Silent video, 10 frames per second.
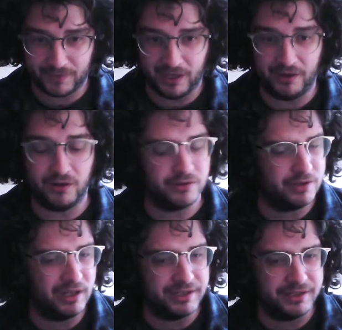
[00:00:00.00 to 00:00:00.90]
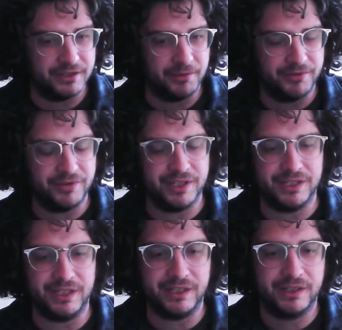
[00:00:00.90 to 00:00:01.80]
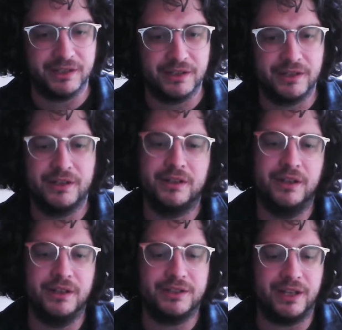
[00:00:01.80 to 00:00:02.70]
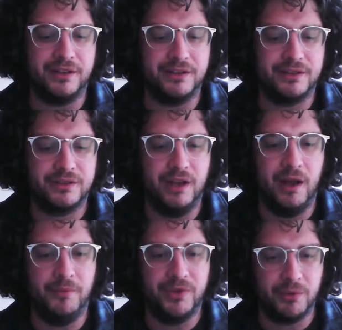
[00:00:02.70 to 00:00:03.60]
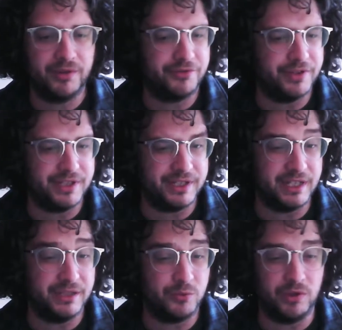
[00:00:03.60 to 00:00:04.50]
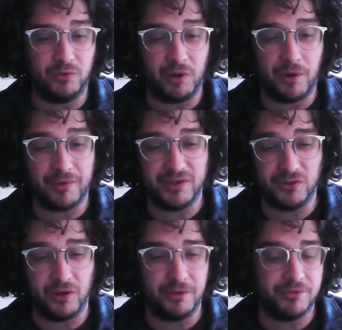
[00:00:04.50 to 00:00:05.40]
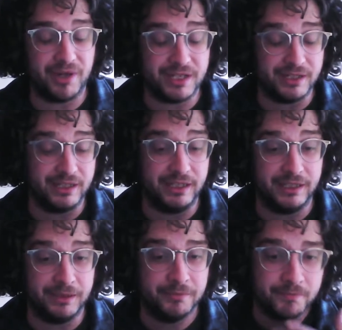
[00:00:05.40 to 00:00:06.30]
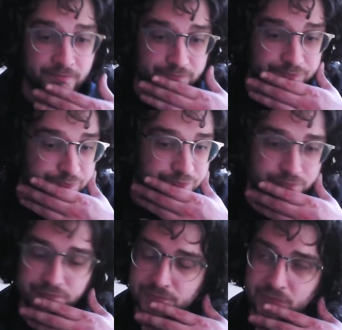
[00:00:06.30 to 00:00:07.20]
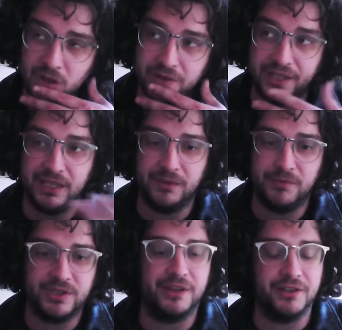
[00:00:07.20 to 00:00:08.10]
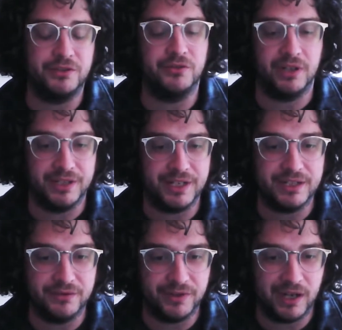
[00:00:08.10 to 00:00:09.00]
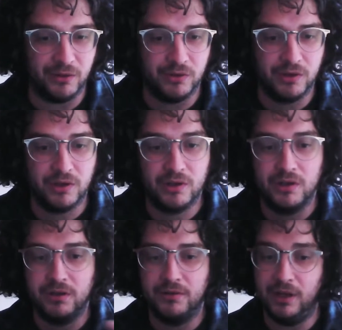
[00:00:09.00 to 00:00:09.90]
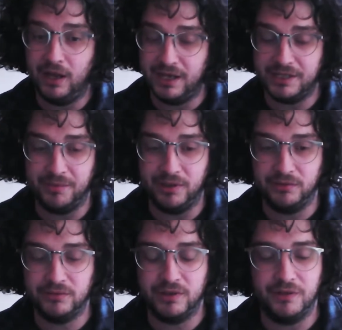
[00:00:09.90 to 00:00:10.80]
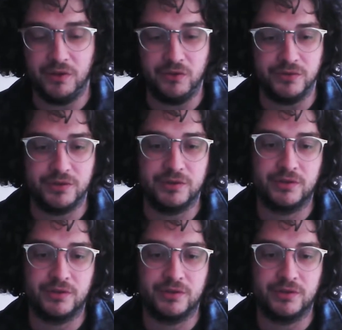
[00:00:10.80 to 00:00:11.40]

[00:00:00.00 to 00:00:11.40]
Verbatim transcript: And I'll, I'll link to the W3C standards. Um, W3C is World Wide Web Consortium. It's basically the standards organisation for how HTML evolves.